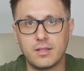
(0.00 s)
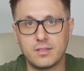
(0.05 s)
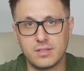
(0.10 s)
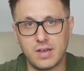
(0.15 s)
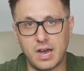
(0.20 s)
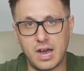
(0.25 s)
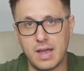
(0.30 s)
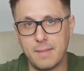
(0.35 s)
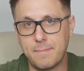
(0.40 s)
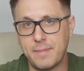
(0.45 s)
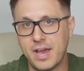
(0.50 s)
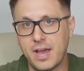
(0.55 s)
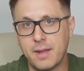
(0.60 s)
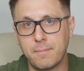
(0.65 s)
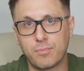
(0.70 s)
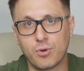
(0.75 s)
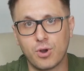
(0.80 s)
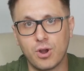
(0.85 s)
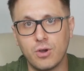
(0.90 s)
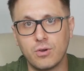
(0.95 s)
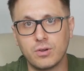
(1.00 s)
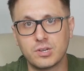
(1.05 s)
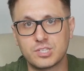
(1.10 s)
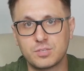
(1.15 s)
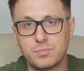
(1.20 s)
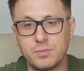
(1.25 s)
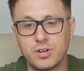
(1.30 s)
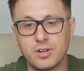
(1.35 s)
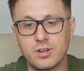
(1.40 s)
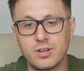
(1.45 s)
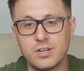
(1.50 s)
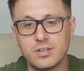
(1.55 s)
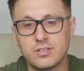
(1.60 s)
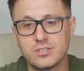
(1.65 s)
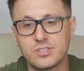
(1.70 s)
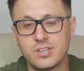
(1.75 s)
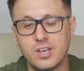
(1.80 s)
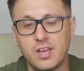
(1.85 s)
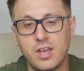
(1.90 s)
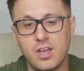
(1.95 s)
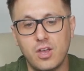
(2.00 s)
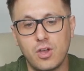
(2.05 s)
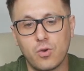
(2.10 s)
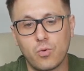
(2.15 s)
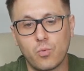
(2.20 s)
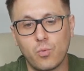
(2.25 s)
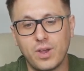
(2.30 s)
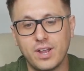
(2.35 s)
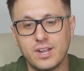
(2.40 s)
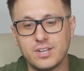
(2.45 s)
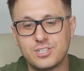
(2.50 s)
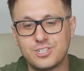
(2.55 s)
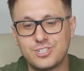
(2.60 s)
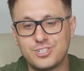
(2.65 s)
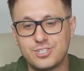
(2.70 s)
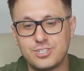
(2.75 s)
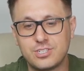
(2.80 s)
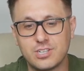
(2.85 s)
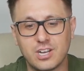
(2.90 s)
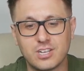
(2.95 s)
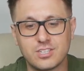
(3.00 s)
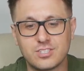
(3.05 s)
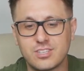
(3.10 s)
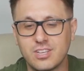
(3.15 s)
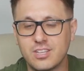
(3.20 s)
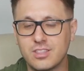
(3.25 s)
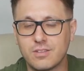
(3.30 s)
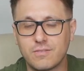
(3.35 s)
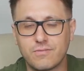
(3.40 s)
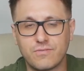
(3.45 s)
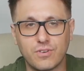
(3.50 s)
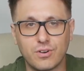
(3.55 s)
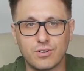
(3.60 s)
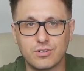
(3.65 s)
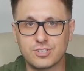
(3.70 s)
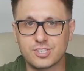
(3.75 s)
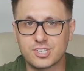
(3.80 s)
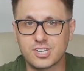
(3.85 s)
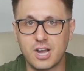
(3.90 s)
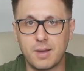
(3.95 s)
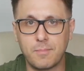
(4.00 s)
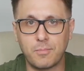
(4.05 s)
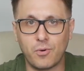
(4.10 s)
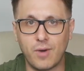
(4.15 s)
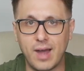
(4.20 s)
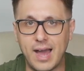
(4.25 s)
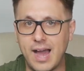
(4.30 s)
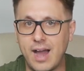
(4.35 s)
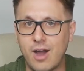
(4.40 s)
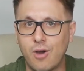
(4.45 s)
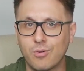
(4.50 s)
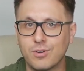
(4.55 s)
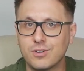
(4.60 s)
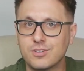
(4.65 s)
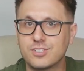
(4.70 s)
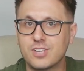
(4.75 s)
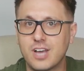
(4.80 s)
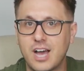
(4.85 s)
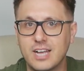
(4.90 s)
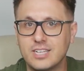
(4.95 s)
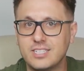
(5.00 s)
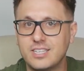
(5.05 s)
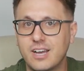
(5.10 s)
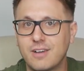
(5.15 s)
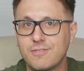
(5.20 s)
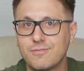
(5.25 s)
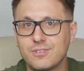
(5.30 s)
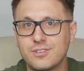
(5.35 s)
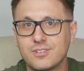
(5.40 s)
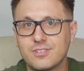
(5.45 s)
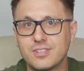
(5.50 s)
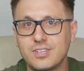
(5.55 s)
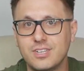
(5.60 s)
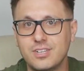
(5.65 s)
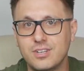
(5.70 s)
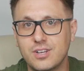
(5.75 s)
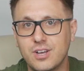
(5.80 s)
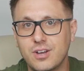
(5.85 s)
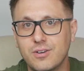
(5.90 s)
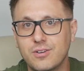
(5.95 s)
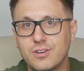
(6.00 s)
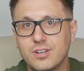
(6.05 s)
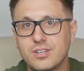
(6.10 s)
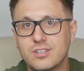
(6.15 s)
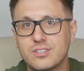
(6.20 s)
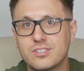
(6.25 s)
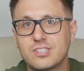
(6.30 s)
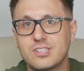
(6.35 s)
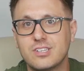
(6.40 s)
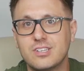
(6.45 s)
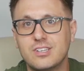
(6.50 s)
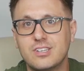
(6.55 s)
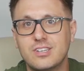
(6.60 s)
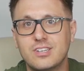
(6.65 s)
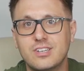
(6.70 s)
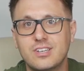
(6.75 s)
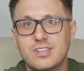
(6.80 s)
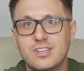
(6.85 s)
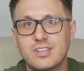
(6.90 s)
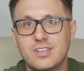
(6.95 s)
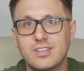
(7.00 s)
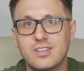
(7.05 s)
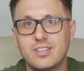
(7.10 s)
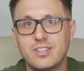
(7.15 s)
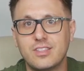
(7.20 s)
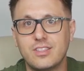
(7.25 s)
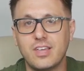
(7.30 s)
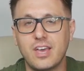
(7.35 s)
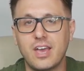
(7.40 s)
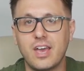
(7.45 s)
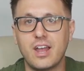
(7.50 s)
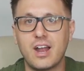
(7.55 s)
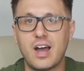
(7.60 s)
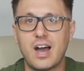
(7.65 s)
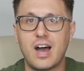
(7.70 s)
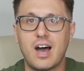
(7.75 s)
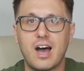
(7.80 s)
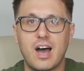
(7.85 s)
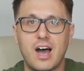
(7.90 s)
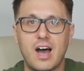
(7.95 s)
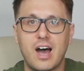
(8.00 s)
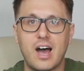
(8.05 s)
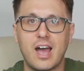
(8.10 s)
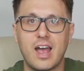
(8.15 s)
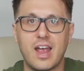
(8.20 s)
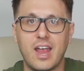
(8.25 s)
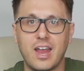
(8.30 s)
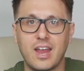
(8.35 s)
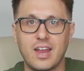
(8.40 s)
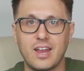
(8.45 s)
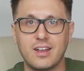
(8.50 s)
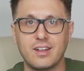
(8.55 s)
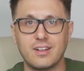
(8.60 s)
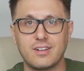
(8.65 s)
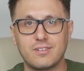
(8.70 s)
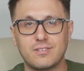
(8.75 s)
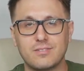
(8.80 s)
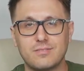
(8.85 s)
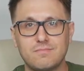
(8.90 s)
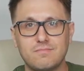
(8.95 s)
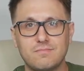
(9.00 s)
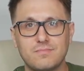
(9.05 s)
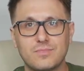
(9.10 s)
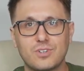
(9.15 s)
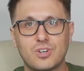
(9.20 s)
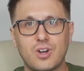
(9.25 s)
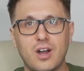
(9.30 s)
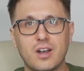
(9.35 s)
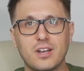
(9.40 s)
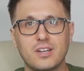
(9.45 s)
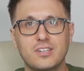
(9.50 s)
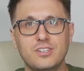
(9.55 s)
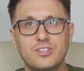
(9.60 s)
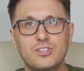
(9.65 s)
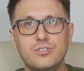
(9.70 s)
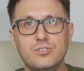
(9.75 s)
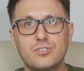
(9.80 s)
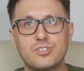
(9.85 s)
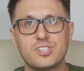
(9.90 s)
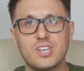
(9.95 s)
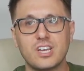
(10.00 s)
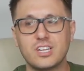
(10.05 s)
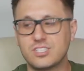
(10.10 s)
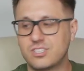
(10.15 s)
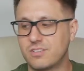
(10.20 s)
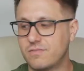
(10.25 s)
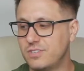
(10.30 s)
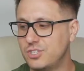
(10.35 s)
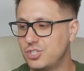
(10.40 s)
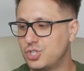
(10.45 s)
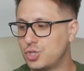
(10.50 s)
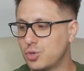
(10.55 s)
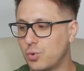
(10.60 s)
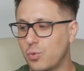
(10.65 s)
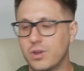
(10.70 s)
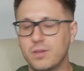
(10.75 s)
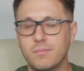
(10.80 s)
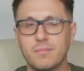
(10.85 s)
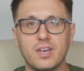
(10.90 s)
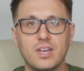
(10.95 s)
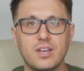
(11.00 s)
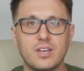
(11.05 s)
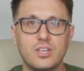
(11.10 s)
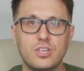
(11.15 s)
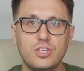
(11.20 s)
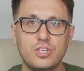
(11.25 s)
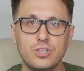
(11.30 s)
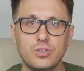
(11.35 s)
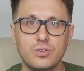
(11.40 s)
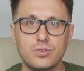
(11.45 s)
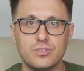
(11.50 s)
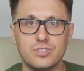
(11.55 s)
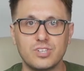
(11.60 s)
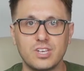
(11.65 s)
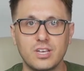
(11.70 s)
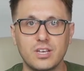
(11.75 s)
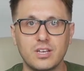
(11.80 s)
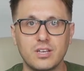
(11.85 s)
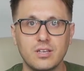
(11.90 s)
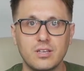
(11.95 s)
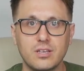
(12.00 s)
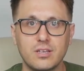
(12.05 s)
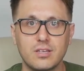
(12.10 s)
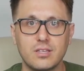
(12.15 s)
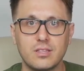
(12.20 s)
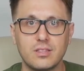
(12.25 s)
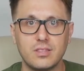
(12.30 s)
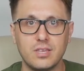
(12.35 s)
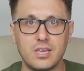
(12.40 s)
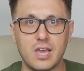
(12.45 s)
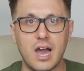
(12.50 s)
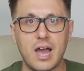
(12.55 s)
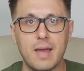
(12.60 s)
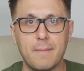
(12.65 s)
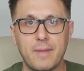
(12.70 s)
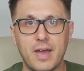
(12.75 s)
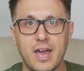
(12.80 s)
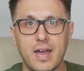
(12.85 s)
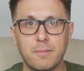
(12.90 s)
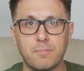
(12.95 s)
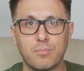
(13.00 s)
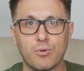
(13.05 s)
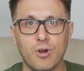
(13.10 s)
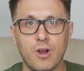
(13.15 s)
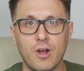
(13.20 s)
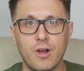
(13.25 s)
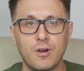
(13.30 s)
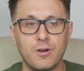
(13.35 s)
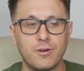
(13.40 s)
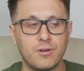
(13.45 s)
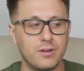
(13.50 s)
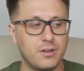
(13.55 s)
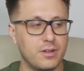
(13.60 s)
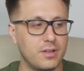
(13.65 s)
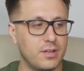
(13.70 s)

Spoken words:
iPad Pro experience, which just in the first couple hours, I definitely noticed that I got a new sense of enjoyment using the iPad Pro.